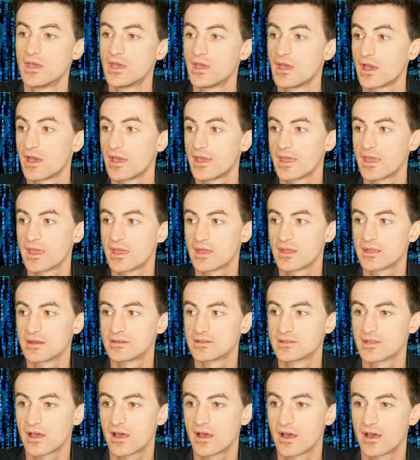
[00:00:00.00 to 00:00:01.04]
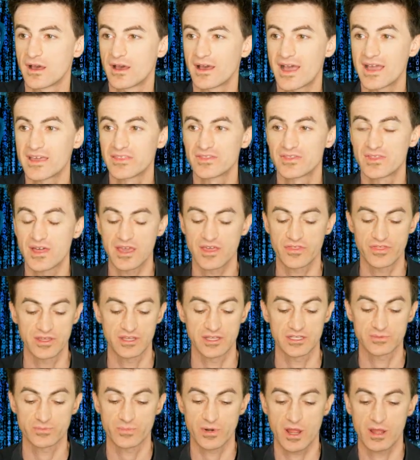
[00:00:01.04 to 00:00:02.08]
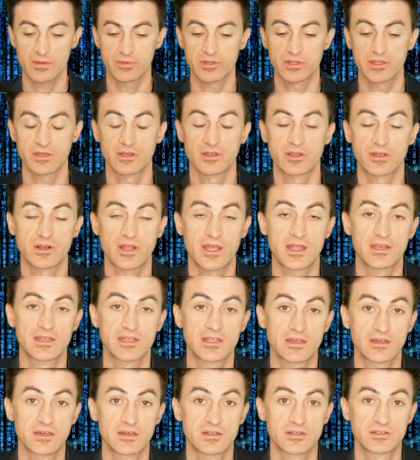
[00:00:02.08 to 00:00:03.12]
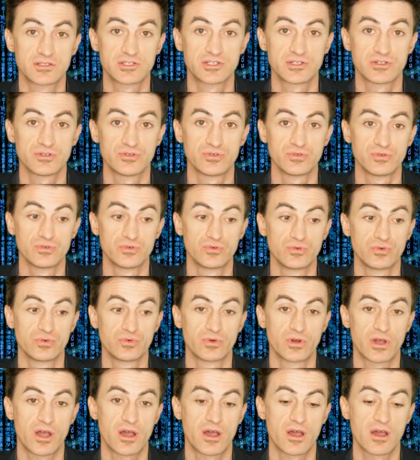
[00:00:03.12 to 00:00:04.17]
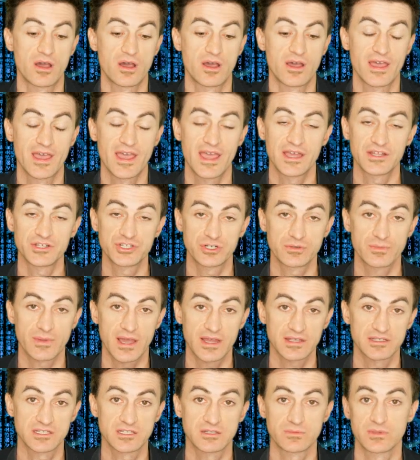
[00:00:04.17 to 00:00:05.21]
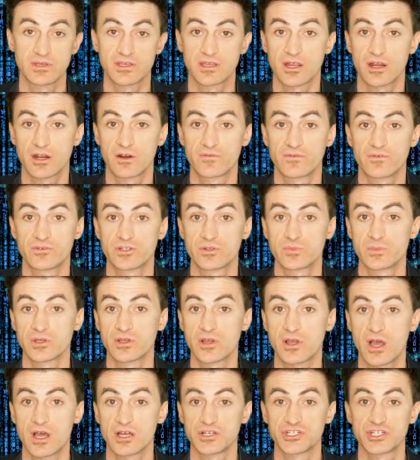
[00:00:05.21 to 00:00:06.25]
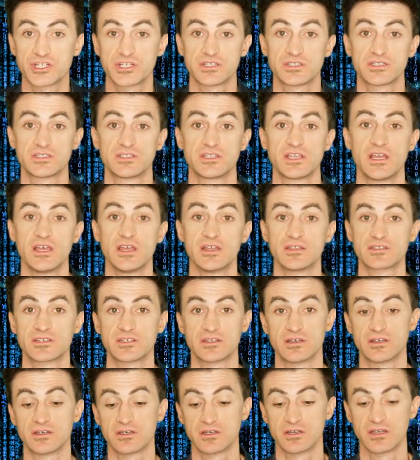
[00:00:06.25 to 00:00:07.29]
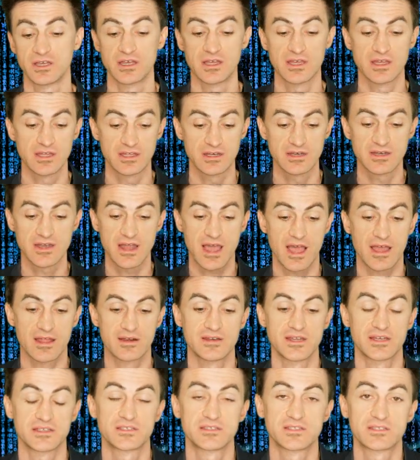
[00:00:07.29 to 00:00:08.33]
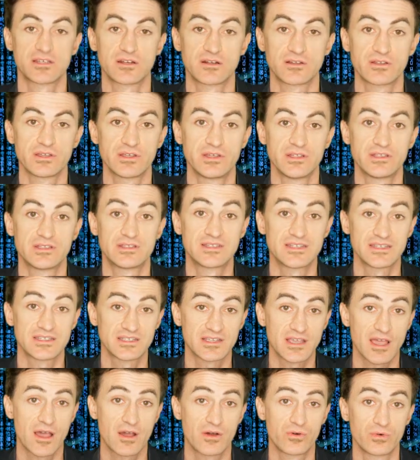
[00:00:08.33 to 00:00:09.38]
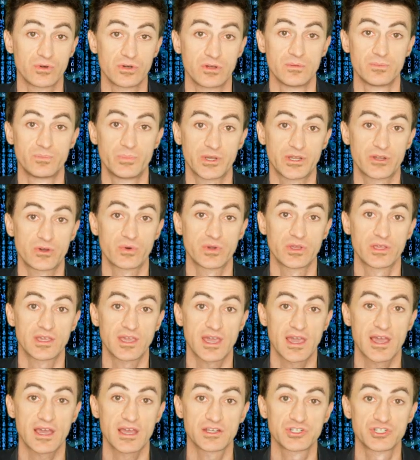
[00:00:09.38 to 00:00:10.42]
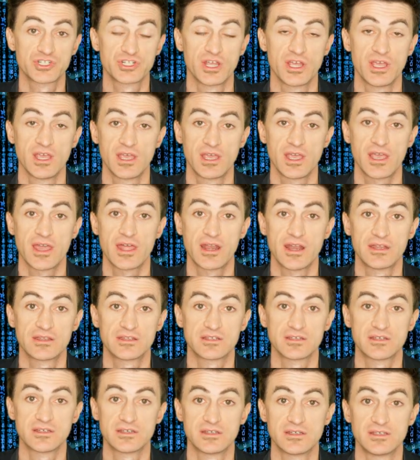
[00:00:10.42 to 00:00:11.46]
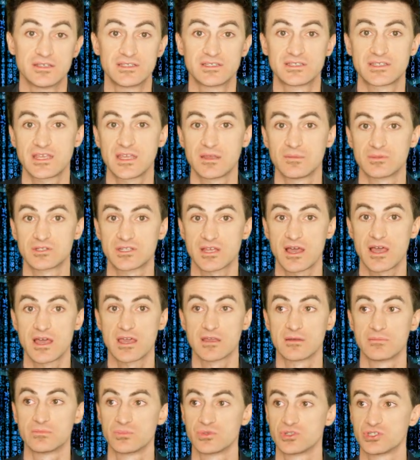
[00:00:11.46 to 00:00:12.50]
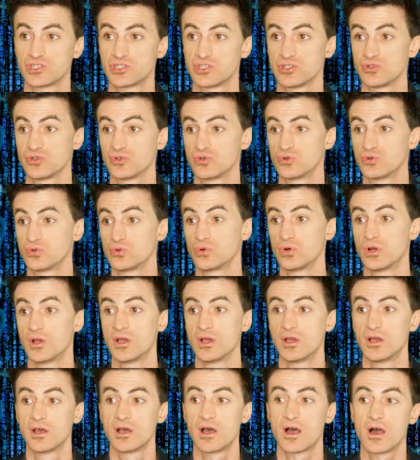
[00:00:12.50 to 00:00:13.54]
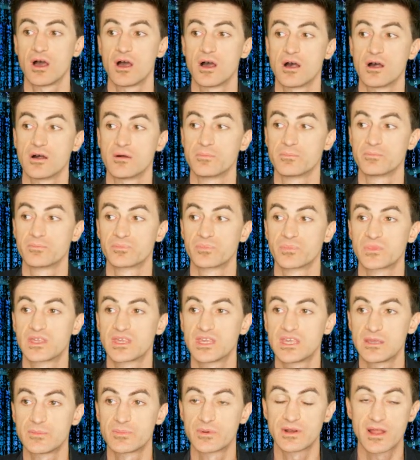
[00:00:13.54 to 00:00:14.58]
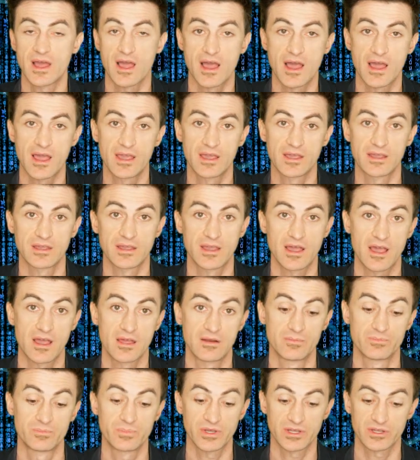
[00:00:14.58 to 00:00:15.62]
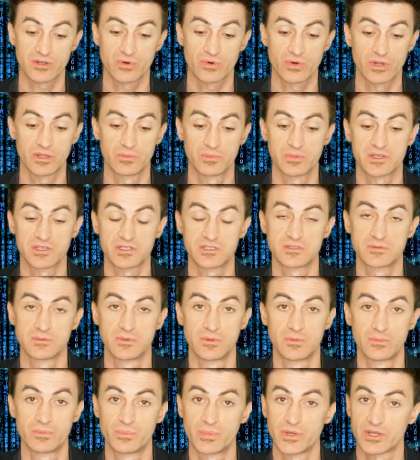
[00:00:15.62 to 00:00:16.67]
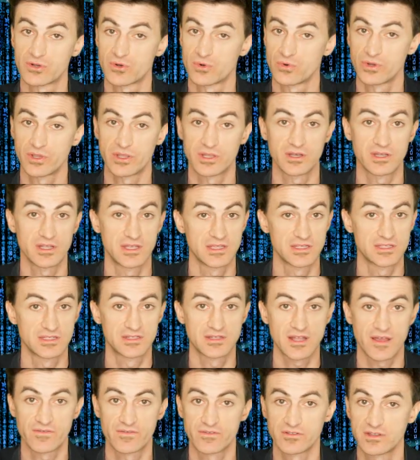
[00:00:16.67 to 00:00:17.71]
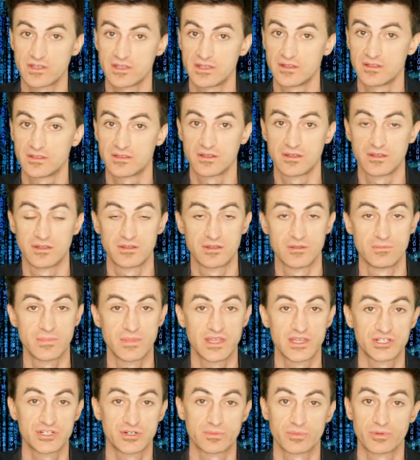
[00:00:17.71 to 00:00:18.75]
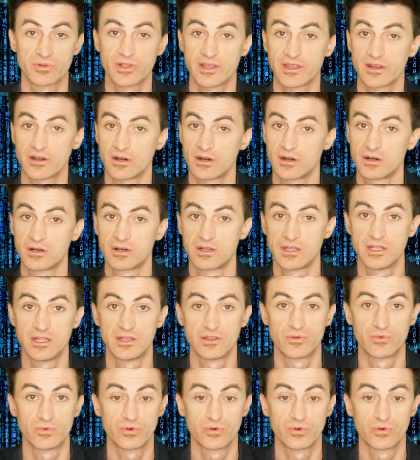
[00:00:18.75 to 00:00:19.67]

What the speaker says: And I think it's probably a good idea to hedge your bets, to be careful, to be cautious, to not necessarily discount Bitcoin Cash, and at the same time to keep an eye on Bitcoin, because Bitcoin is definitely the major player in the room.